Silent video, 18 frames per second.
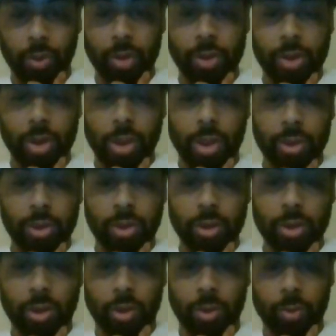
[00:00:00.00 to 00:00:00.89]
says,
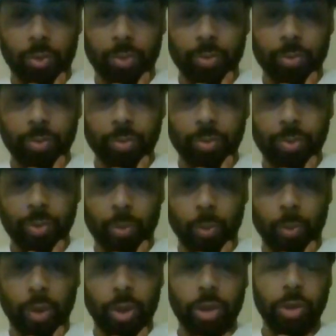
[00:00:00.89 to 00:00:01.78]
the
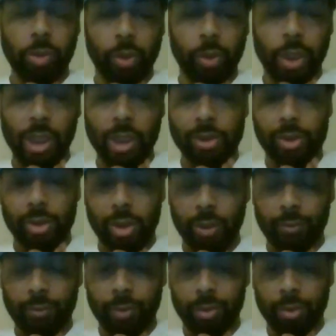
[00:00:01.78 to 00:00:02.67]
Marine unit has
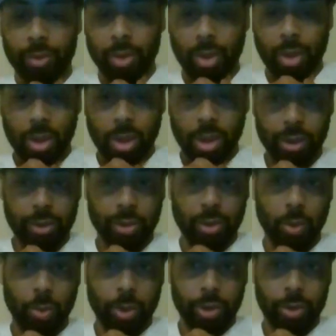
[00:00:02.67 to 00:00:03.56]

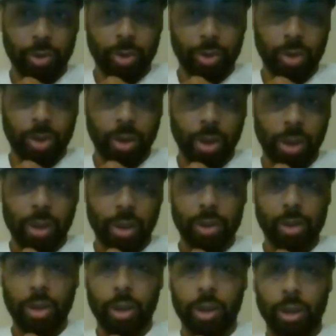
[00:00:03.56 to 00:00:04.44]
no interest in the
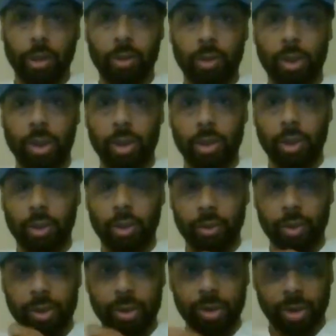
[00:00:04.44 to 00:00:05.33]
case, and
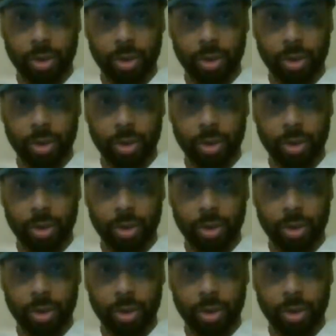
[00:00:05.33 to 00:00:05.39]
this is